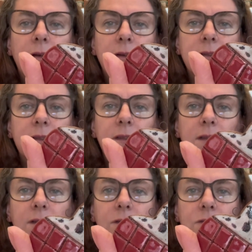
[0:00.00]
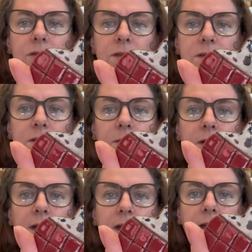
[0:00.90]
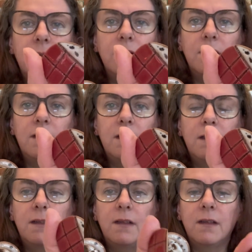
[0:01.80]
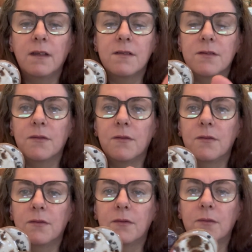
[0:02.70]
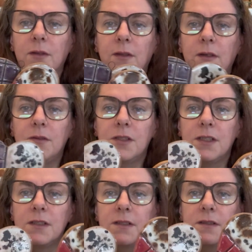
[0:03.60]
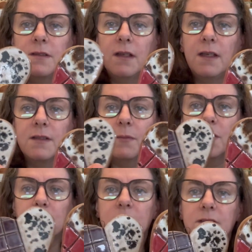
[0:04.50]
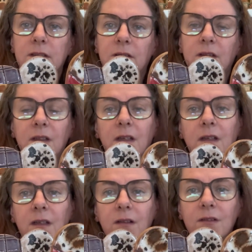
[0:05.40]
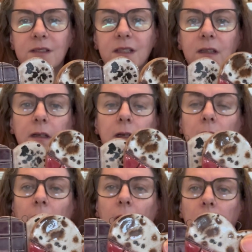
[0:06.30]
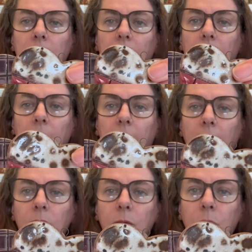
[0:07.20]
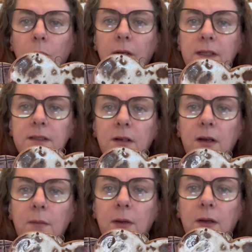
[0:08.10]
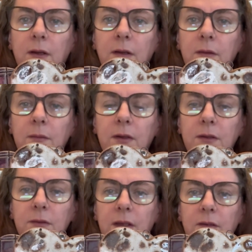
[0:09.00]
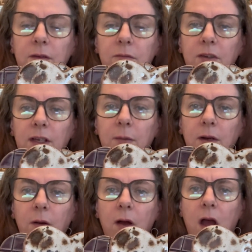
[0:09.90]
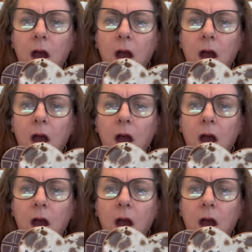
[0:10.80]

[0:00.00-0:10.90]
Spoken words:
Because I like the contrast of the bright colour and the like sort of, well, I know cheetah's ink spots isn't, or is it animal print type? But I thought they went really well.